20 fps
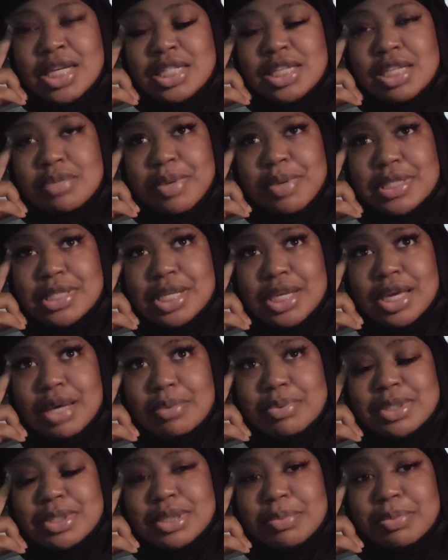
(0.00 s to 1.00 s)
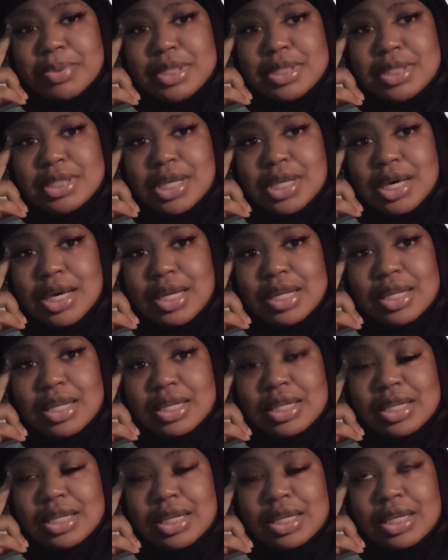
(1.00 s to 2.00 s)
Just because it kept slipping and
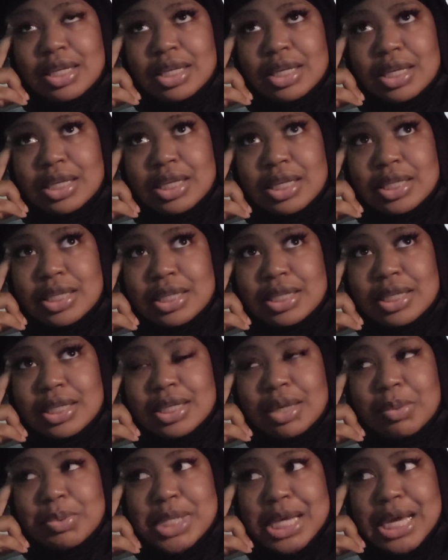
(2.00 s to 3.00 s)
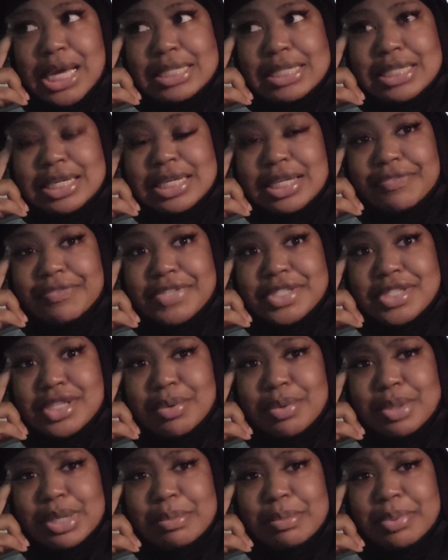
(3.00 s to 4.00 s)
sliding, and it was like I didn't even
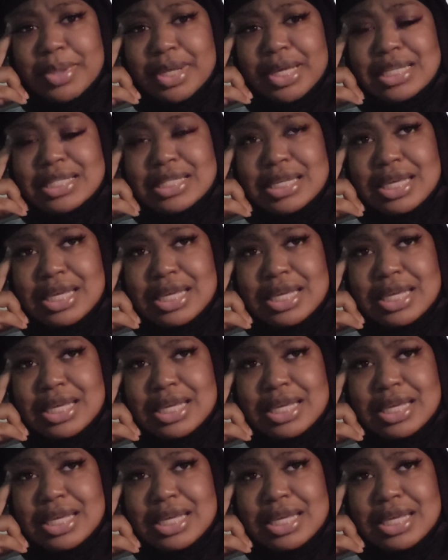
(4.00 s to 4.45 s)
sew it in place.